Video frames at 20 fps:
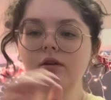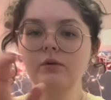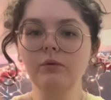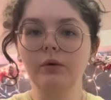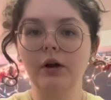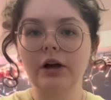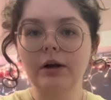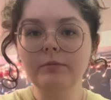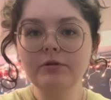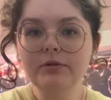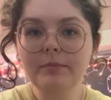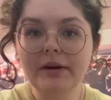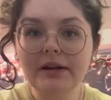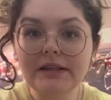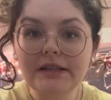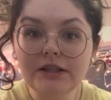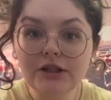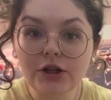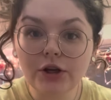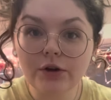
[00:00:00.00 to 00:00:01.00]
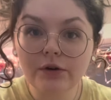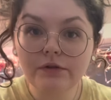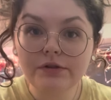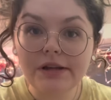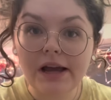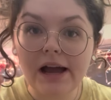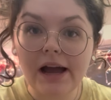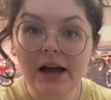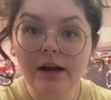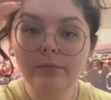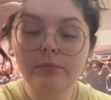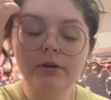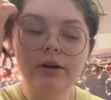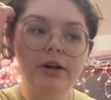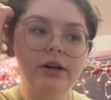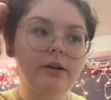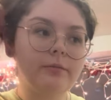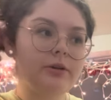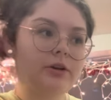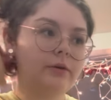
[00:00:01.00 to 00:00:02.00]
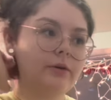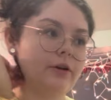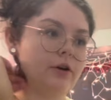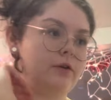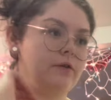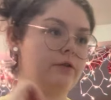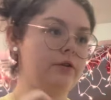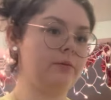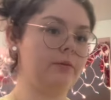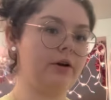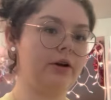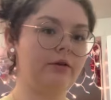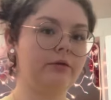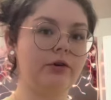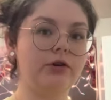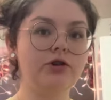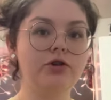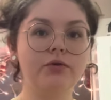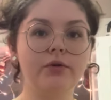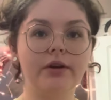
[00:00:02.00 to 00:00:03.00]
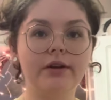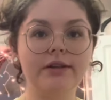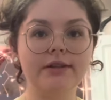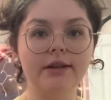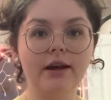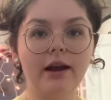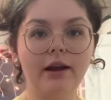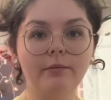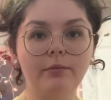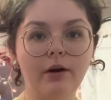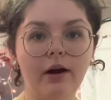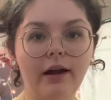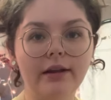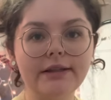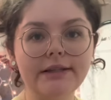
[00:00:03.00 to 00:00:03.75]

Welcome to my stovetop. We're gonna be going over what groceries I bought